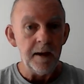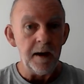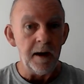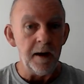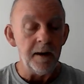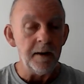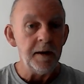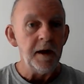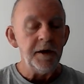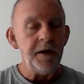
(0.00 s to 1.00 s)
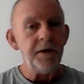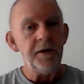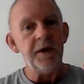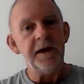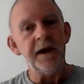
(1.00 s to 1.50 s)
Uh,
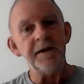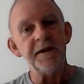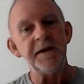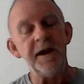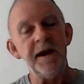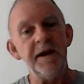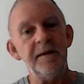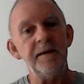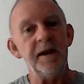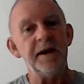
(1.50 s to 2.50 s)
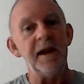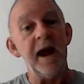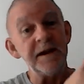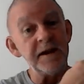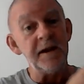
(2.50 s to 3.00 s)
you get to see the
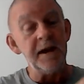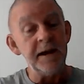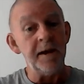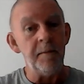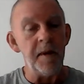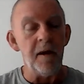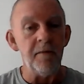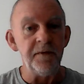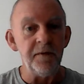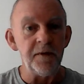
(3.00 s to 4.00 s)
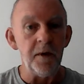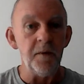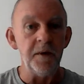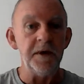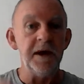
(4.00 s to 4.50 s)
glass cleaned up off the
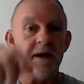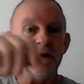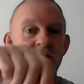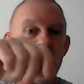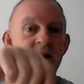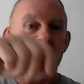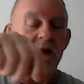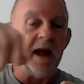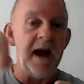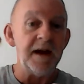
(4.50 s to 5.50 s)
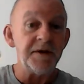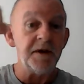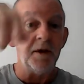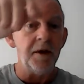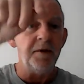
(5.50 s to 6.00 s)
floor. You get to see the
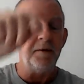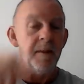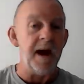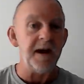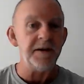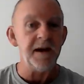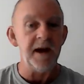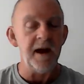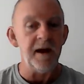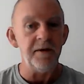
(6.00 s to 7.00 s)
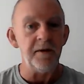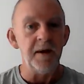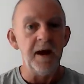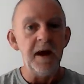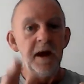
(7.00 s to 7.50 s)
glass glued back together.
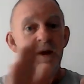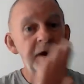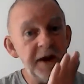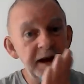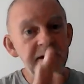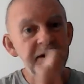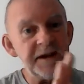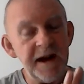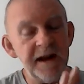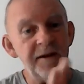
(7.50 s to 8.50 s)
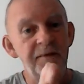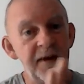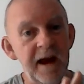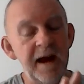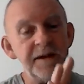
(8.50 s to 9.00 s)
You get to see the
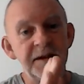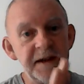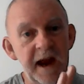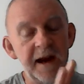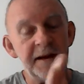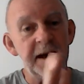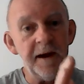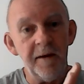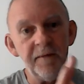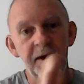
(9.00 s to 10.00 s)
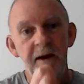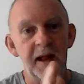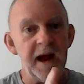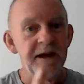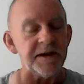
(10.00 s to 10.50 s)
fine sanding of the
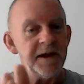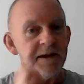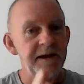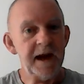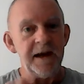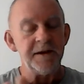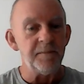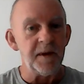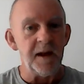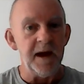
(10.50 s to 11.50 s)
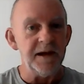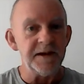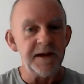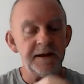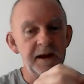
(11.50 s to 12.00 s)
glass that takes
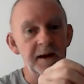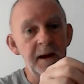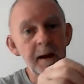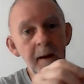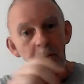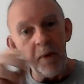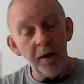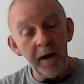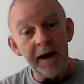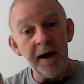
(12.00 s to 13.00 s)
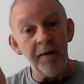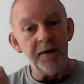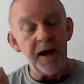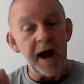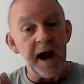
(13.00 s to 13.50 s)
place and the pulling of
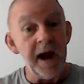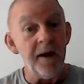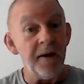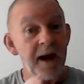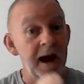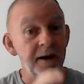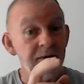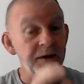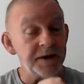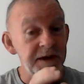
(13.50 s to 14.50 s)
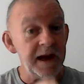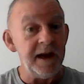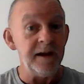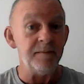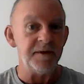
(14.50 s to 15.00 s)
the air out of the
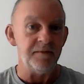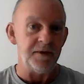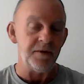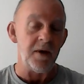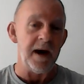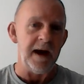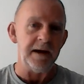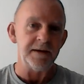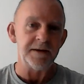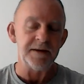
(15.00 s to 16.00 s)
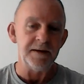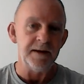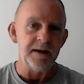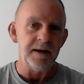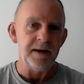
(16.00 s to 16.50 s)
seams of the cracks.
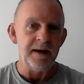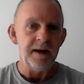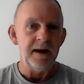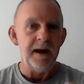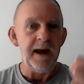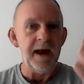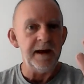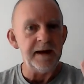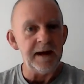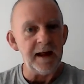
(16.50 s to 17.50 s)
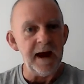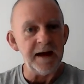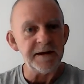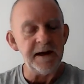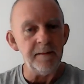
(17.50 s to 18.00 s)
And the
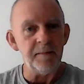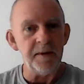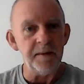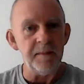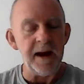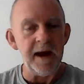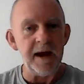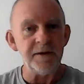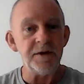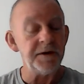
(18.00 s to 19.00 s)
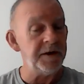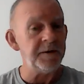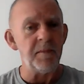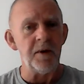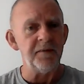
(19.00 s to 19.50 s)
glass get put back just
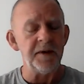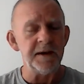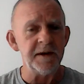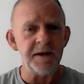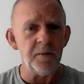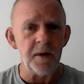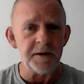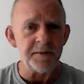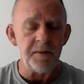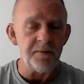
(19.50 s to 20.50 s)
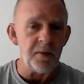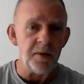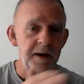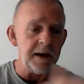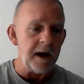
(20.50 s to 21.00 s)
as perfect as it was
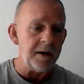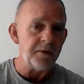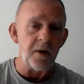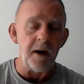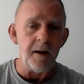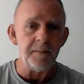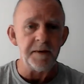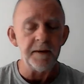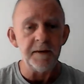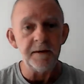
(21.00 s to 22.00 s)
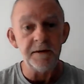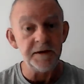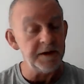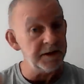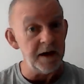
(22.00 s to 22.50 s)
before it got dropped,
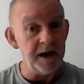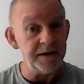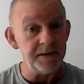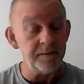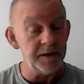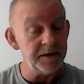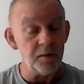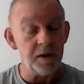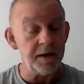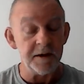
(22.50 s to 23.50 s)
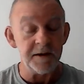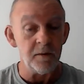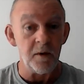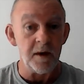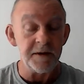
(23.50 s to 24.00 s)
just as nice as what as
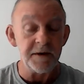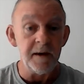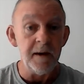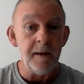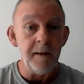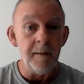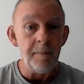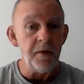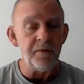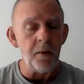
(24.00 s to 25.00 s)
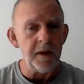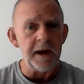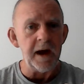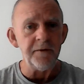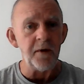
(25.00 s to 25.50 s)
it was before it
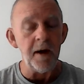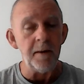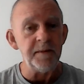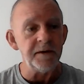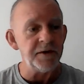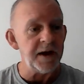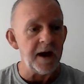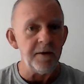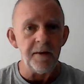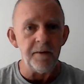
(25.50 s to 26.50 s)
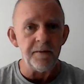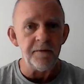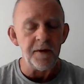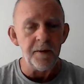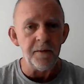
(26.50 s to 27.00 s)
got dropped and shattered on the
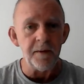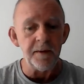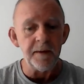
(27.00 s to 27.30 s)
floor.